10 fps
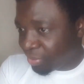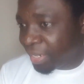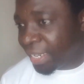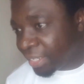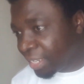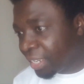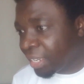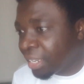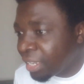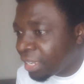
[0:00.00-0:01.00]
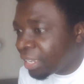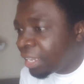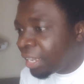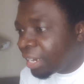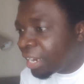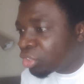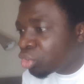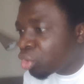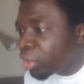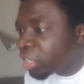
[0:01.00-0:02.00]
this is what they are saying.
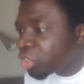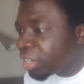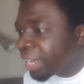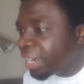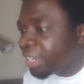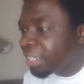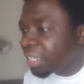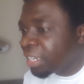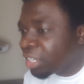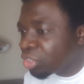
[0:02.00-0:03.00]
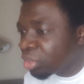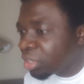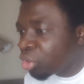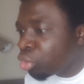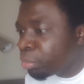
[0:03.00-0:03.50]
National Cohesion and Integration